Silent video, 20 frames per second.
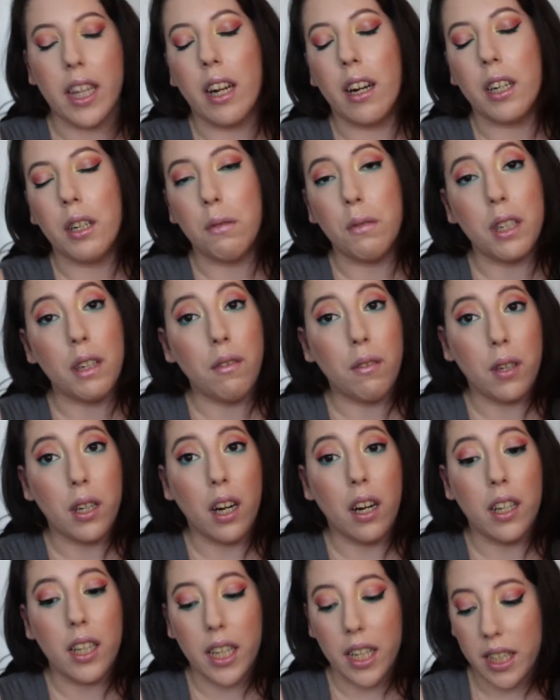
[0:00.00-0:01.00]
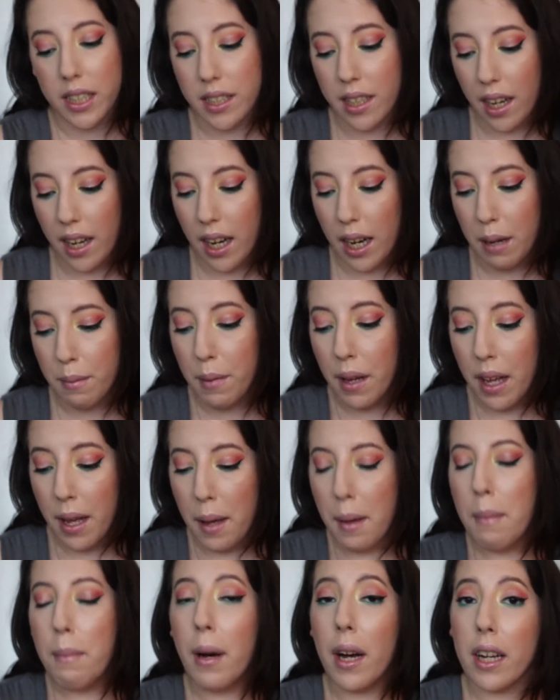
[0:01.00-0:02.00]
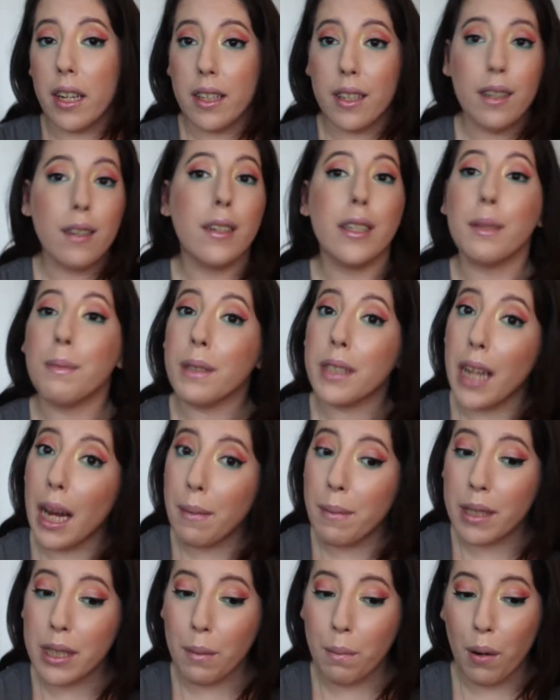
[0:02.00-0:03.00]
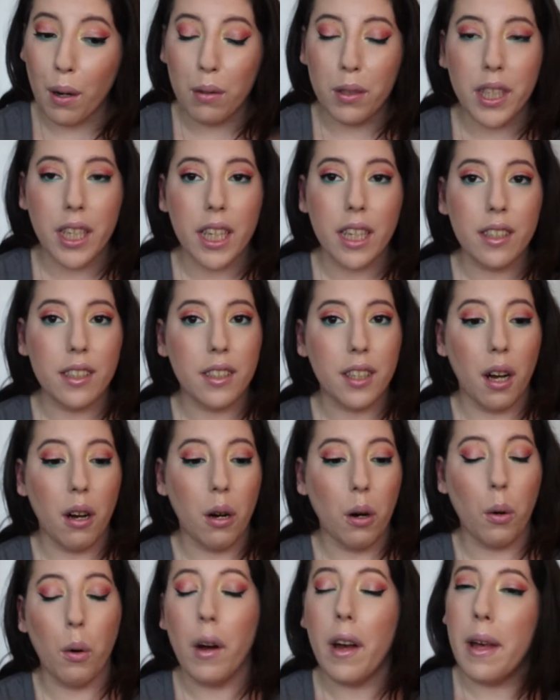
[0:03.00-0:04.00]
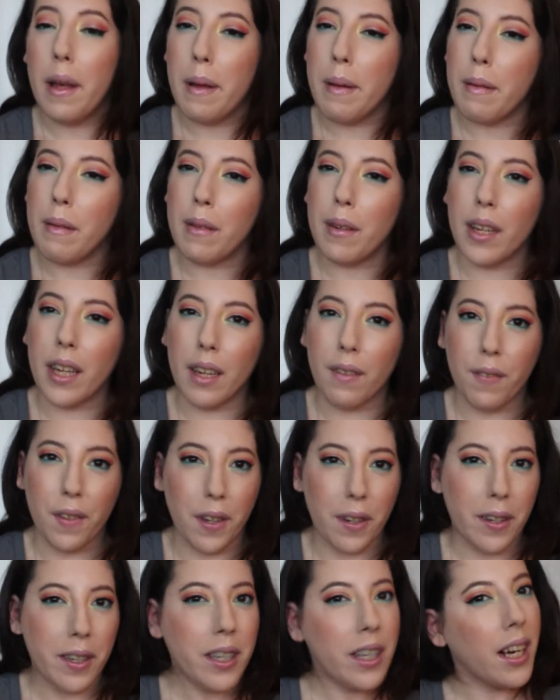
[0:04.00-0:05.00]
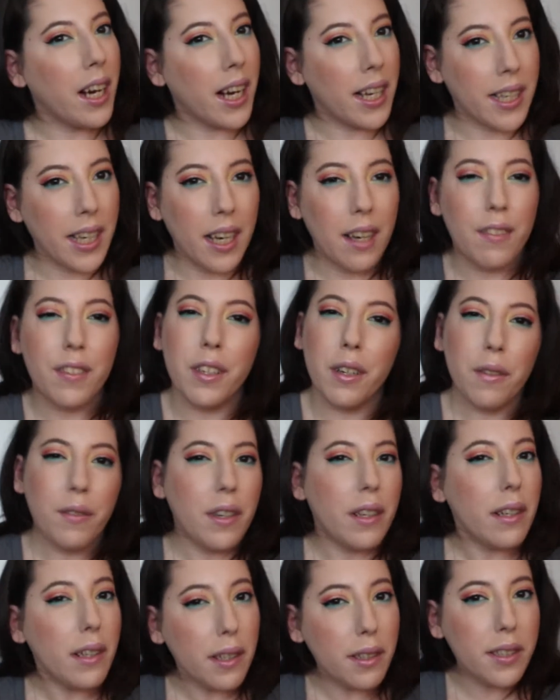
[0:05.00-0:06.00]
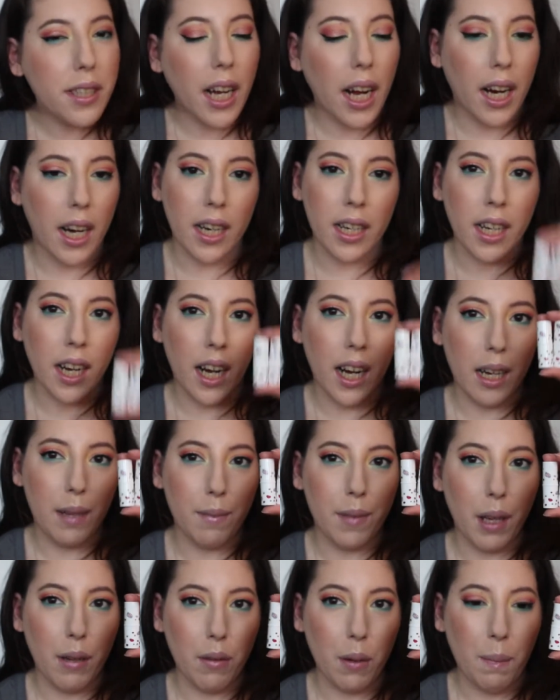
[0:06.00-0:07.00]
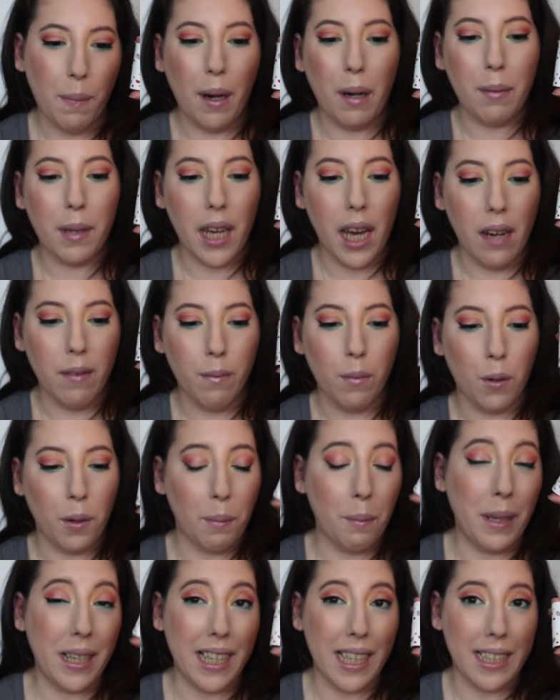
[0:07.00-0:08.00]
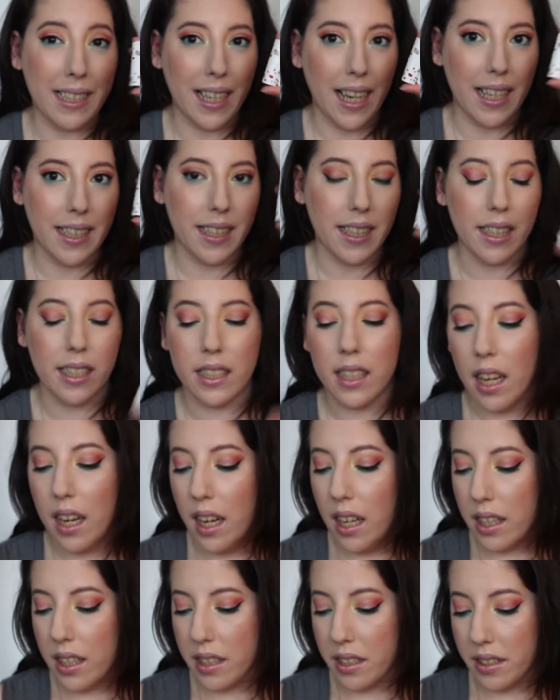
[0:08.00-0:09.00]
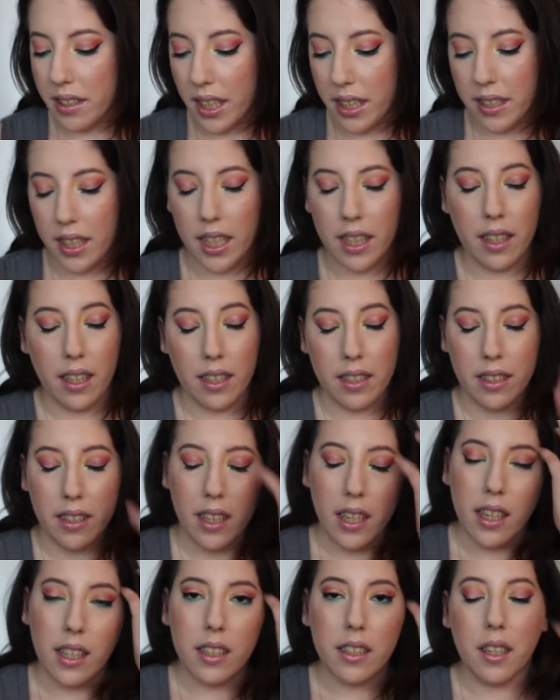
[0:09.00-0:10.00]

They are twenty-four dollars, um, but Christmas time is approaching, so If you're, if so, if you're a little scared, um, they will probably have more mini sizes, little sets like this.